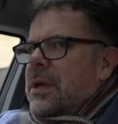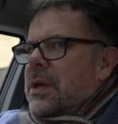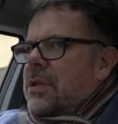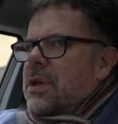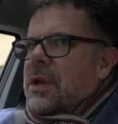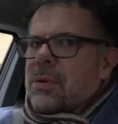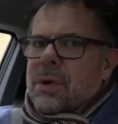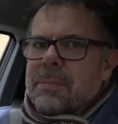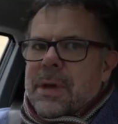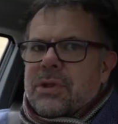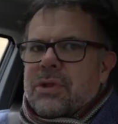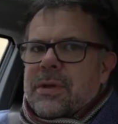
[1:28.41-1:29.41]
internal
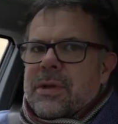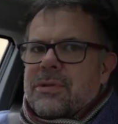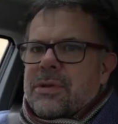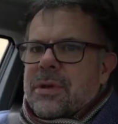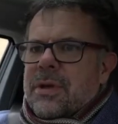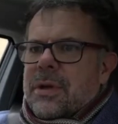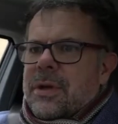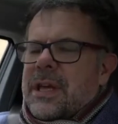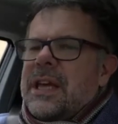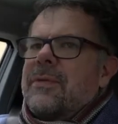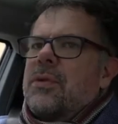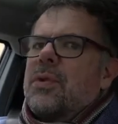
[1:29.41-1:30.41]
combustion engine car,
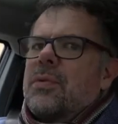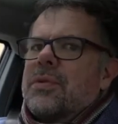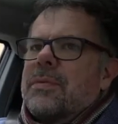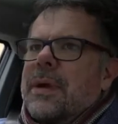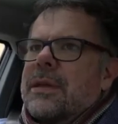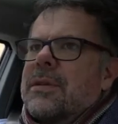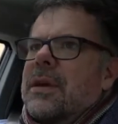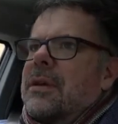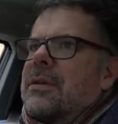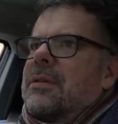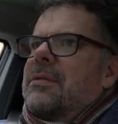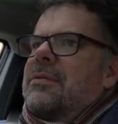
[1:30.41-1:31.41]
even an automatic,
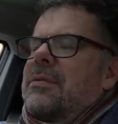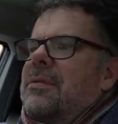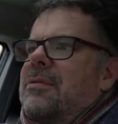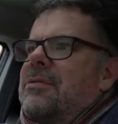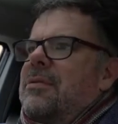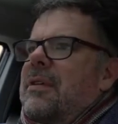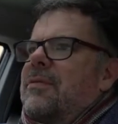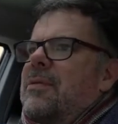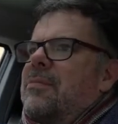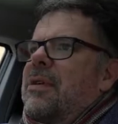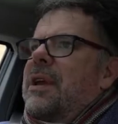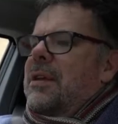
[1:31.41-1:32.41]
because you have to
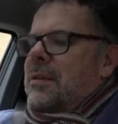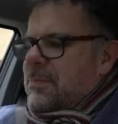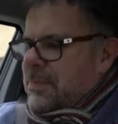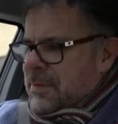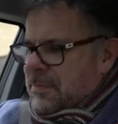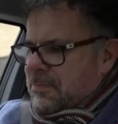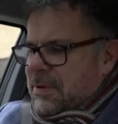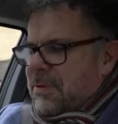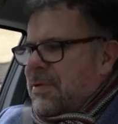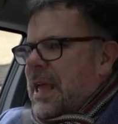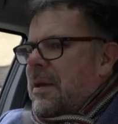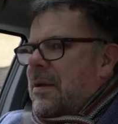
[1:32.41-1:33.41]

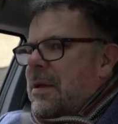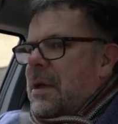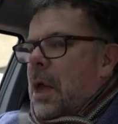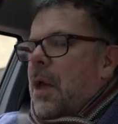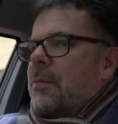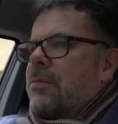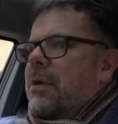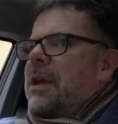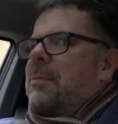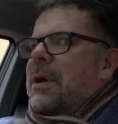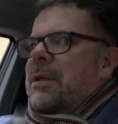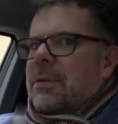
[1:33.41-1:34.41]
press that
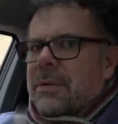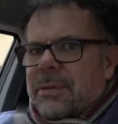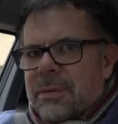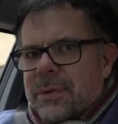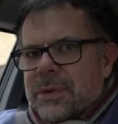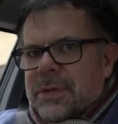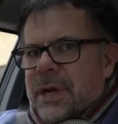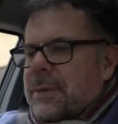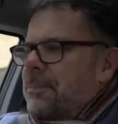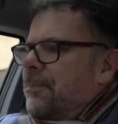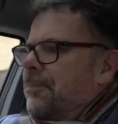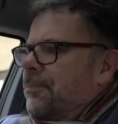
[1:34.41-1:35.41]
brake pedal all the time.